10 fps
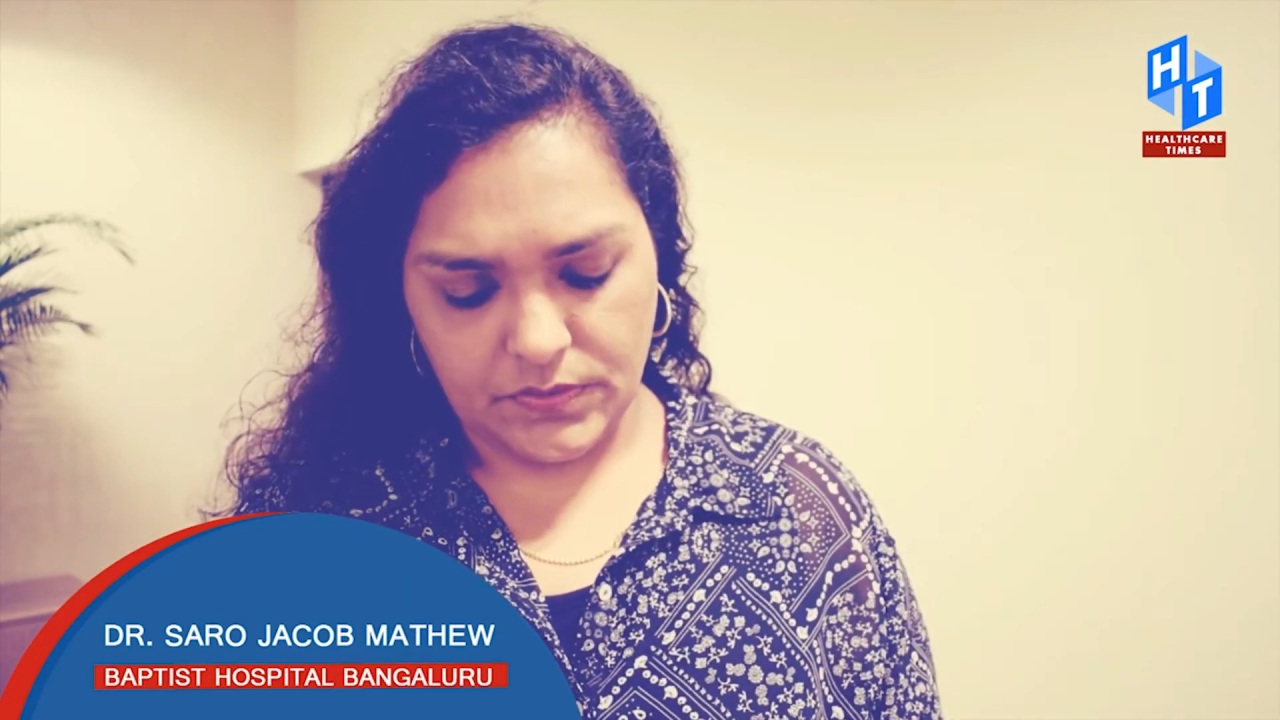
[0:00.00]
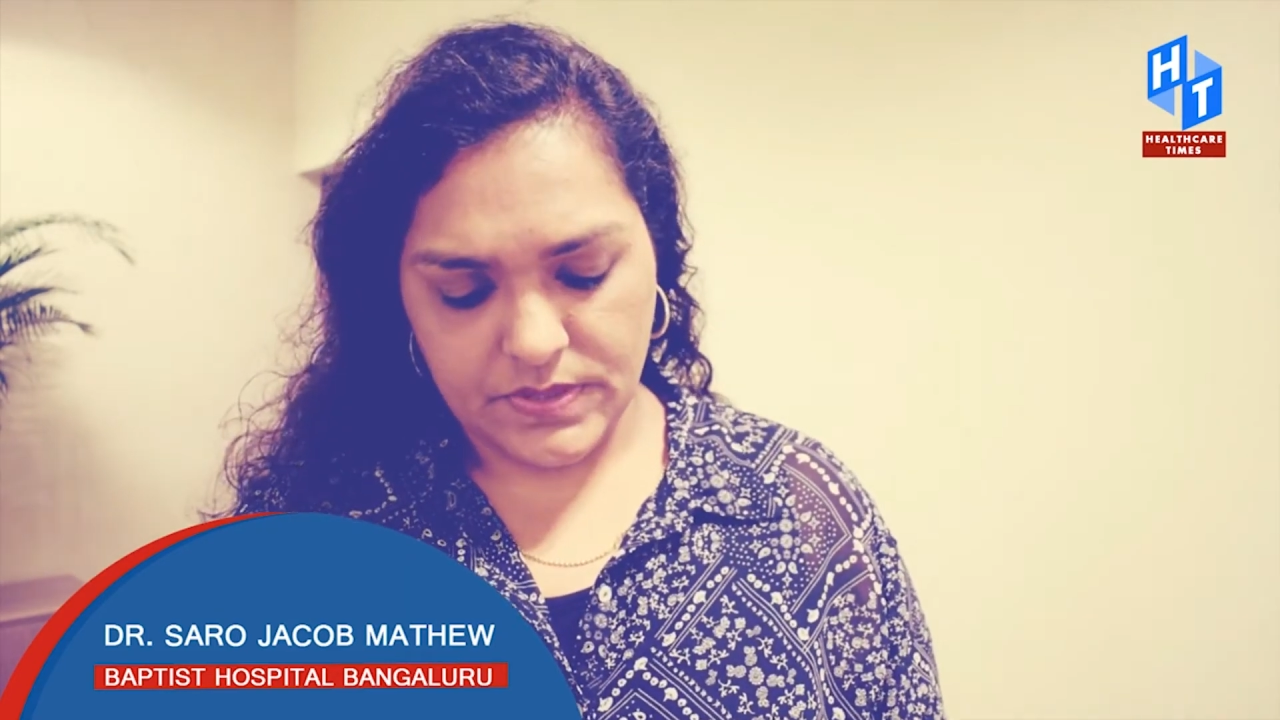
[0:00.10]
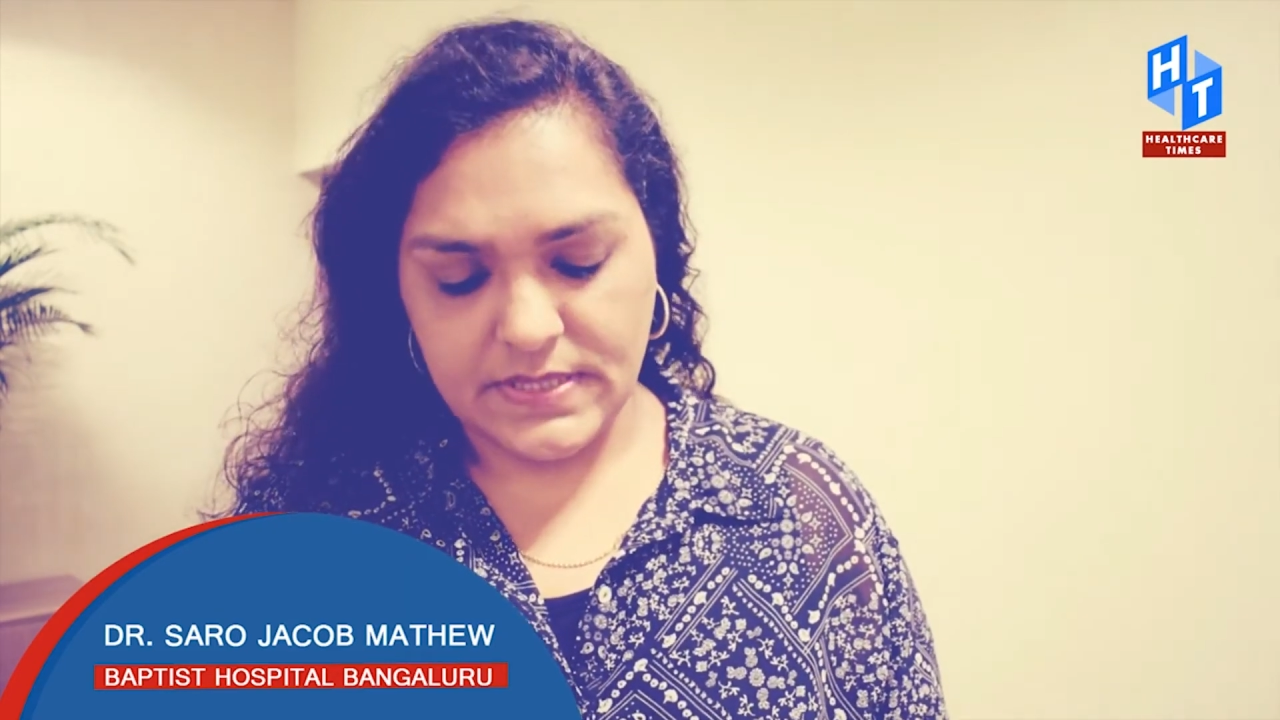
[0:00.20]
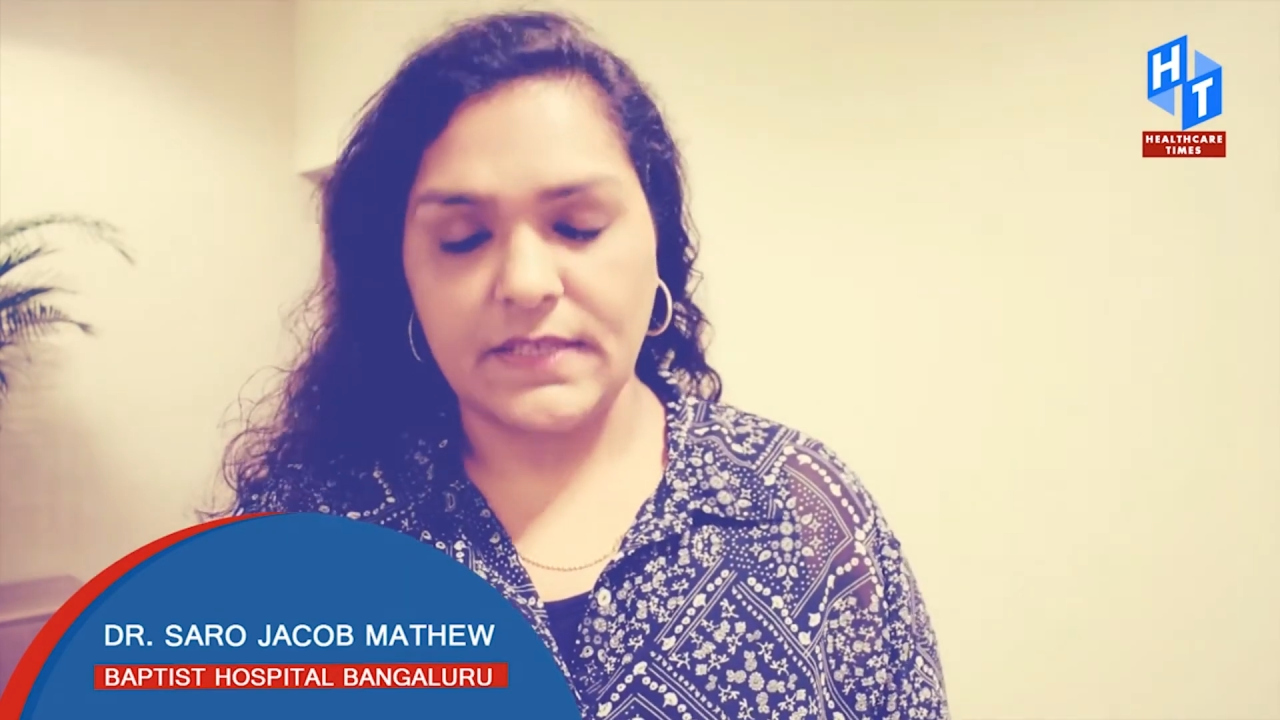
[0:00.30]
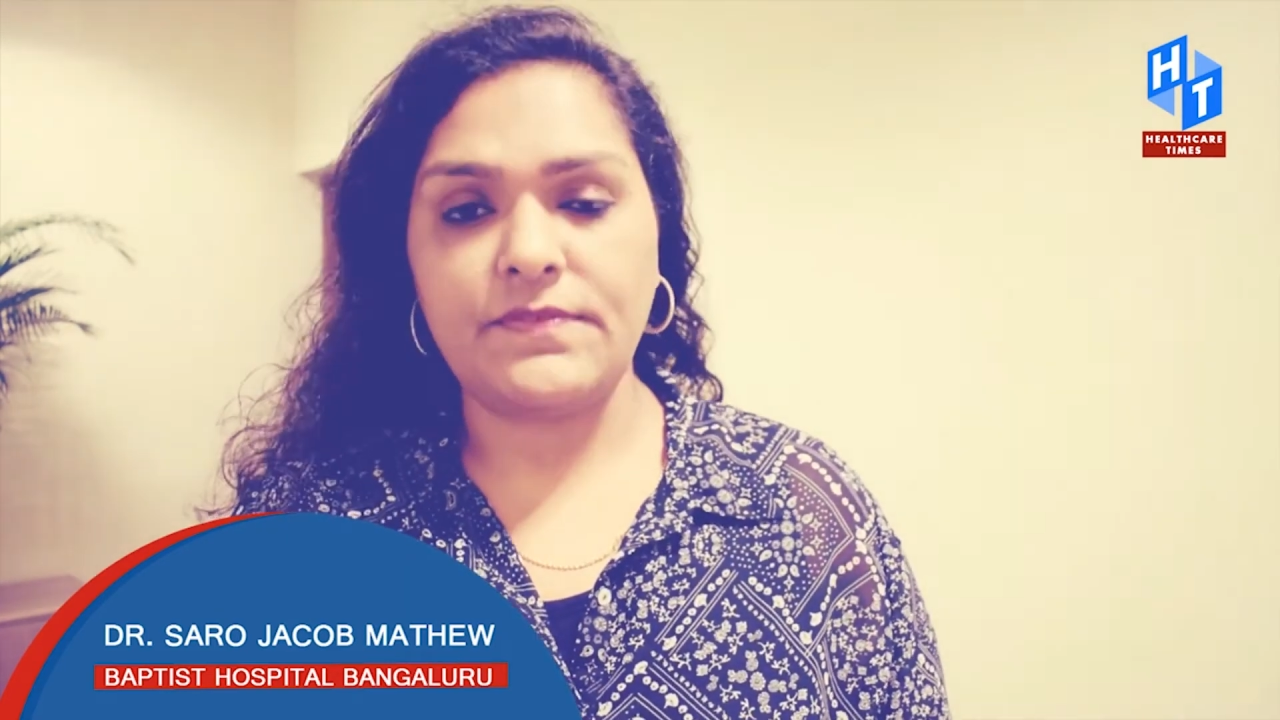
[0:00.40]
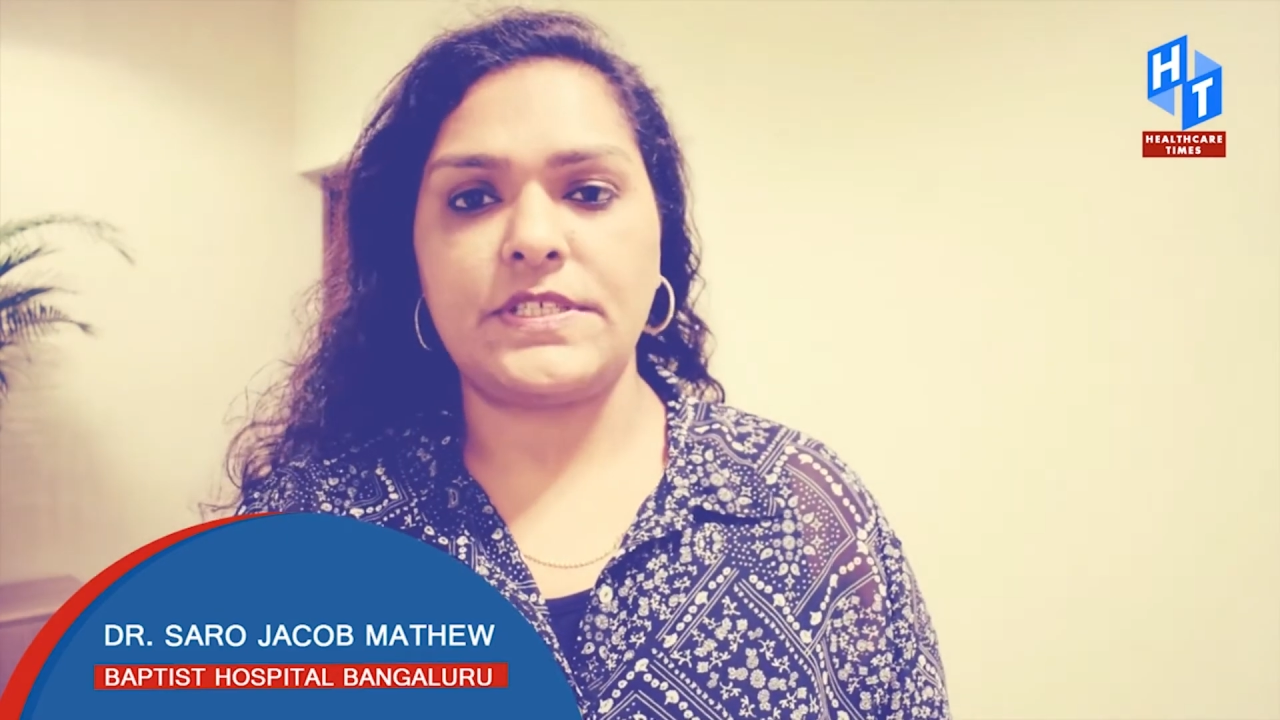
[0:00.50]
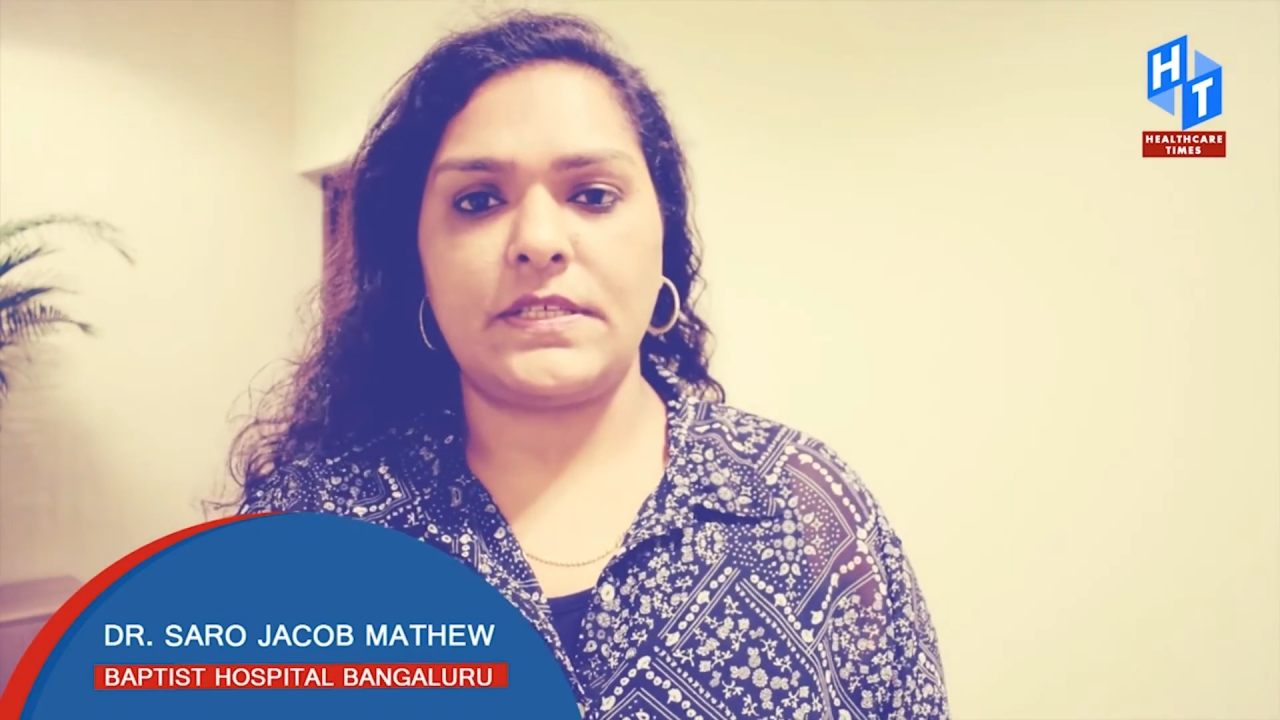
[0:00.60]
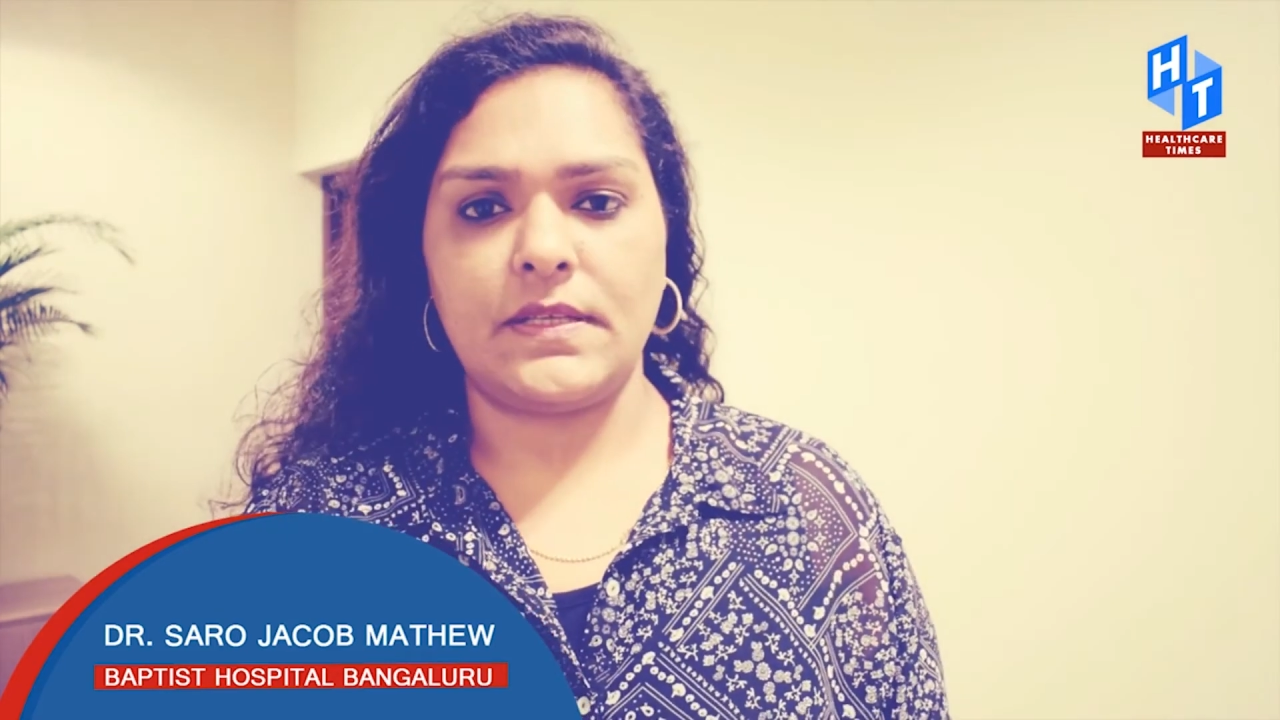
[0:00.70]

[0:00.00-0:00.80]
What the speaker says: safety.